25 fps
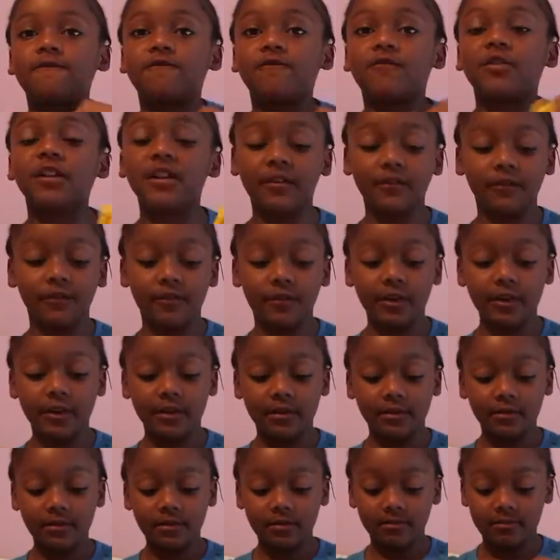
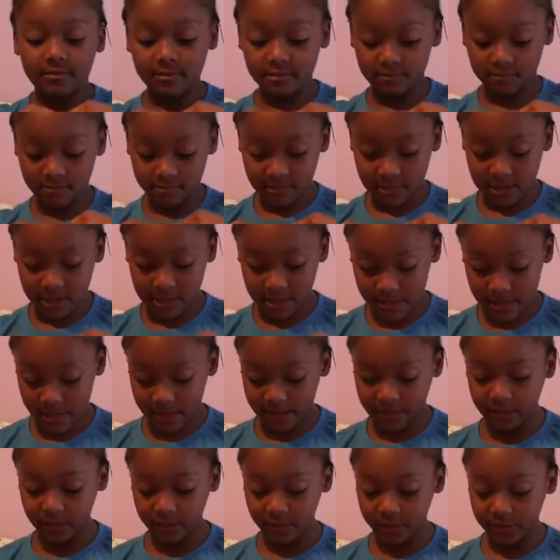favorite
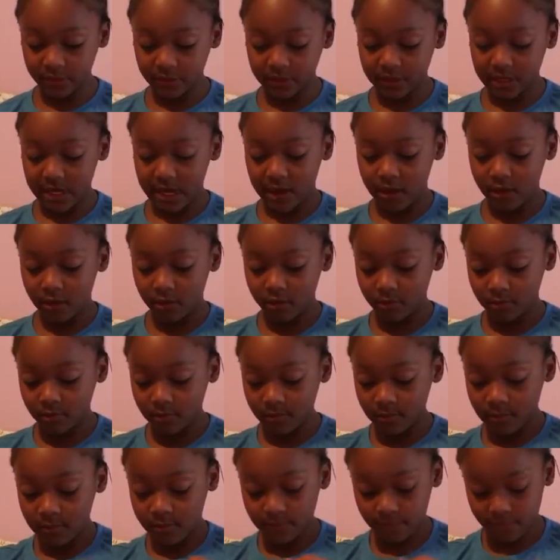collectibles now.
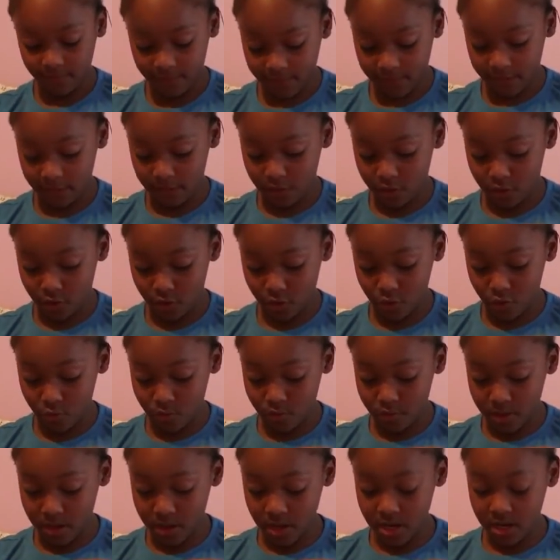If I can
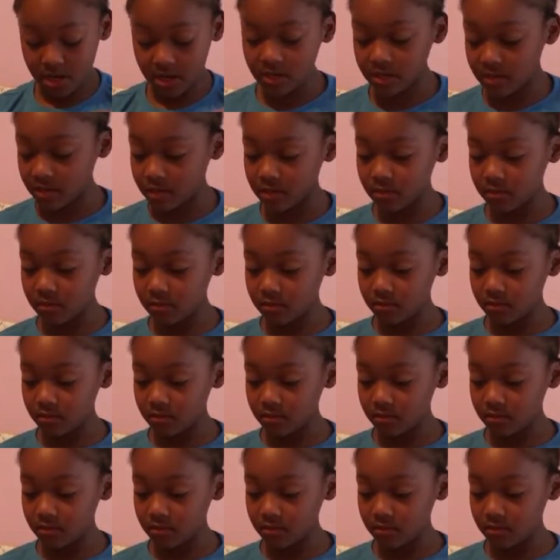open it.